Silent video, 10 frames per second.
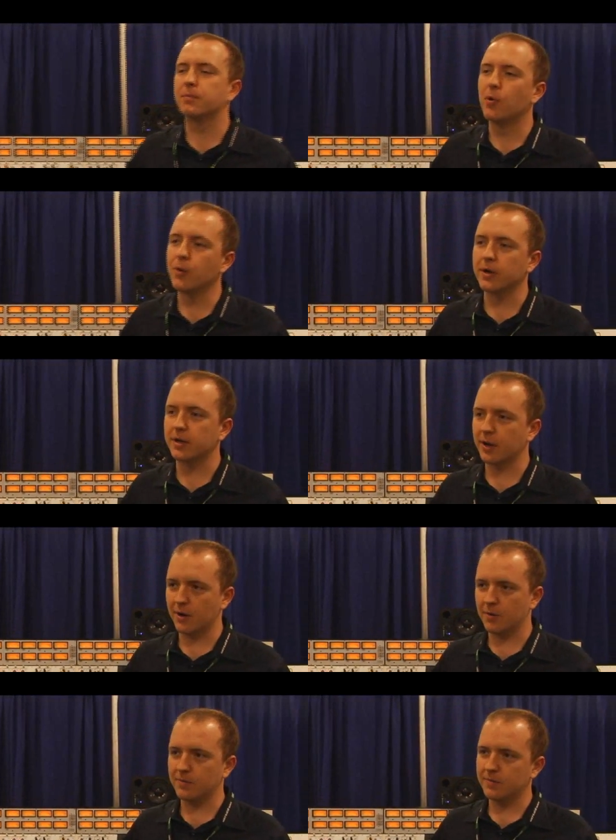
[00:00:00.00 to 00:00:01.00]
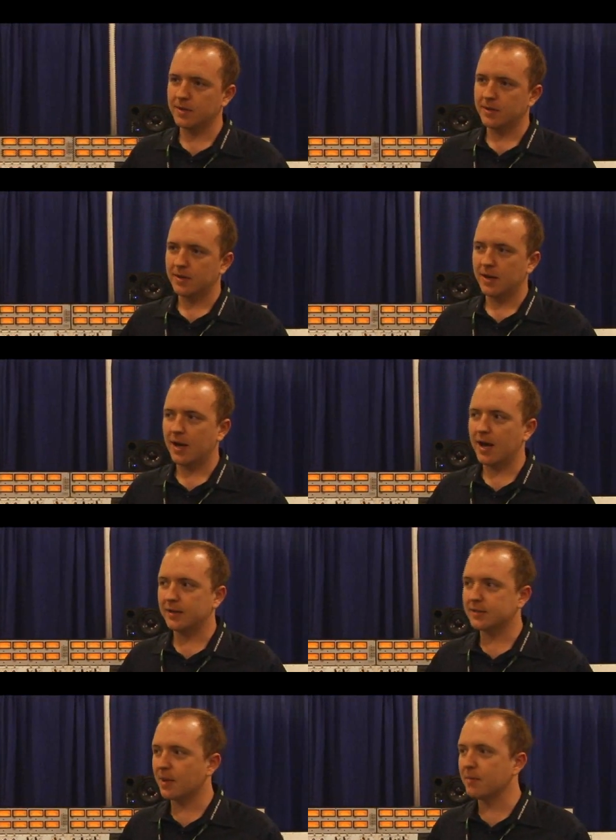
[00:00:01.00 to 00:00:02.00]
to Portico,
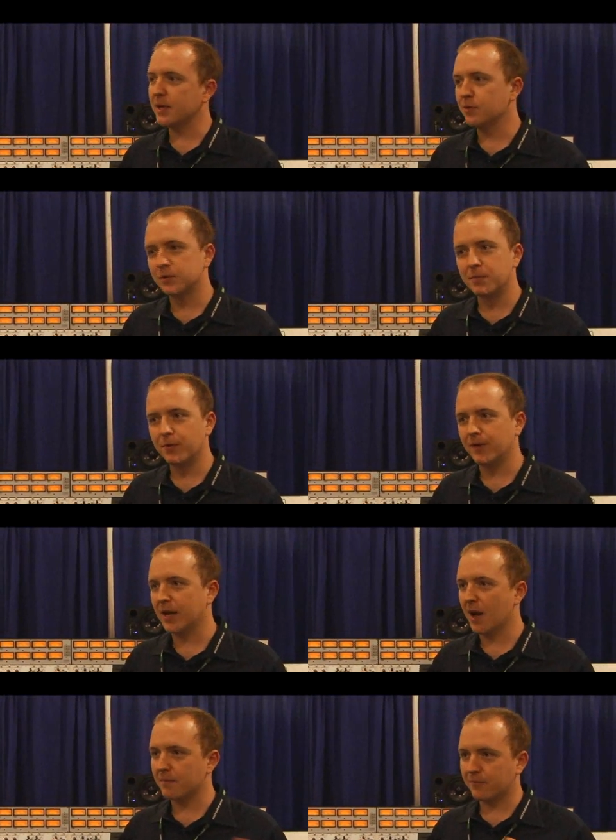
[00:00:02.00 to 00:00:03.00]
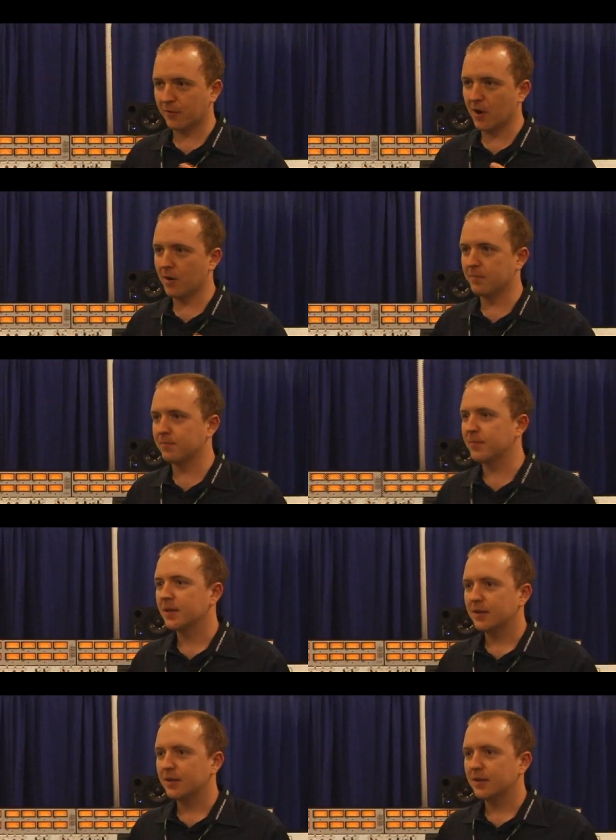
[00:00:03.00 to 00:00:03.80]
somebody was moving up from,